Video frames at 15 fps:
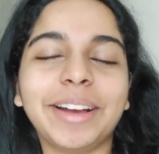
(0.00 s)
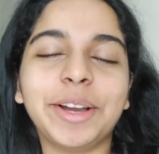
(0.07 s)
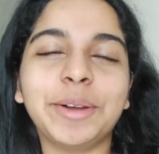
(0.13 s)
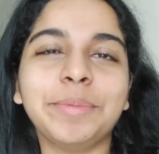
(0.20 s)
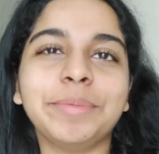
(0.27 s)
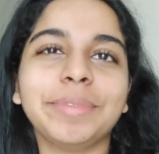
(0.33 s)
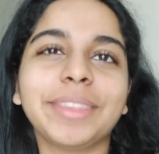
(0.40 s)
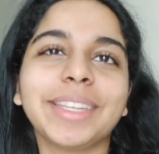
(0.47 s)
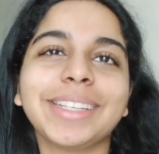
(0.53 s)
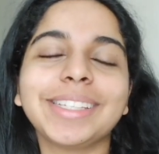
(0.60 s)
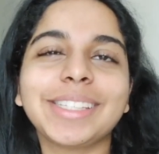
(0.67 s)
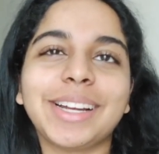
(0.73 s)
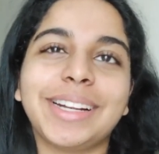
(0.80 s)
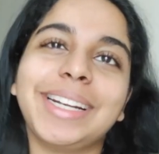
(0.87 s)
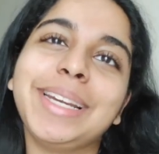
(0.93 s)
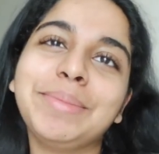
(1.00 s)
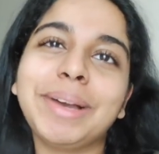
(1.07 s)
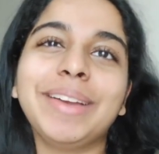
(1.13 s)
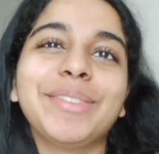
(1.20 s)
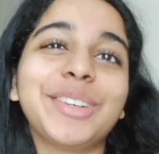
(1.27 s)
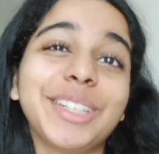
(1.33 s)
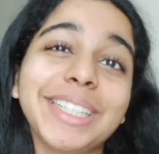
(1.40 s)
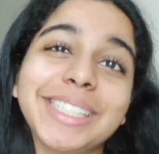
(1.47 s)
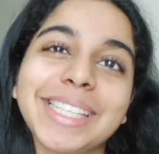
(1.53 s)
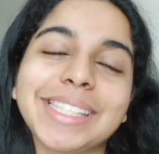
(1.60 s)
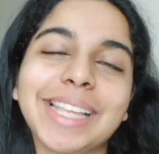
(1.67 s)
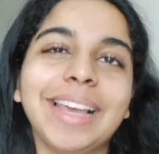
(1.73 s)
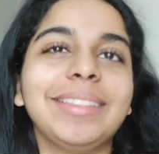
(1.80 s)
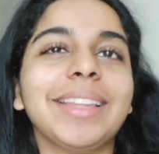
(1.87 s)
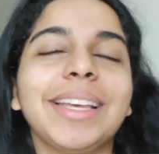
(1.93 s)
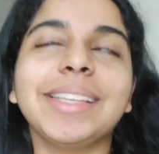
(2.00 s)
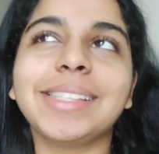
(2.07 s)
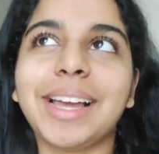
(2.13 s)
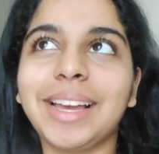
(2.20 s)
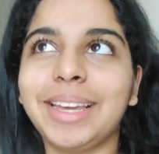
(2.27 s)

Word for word: Um, sorry my voice is like this.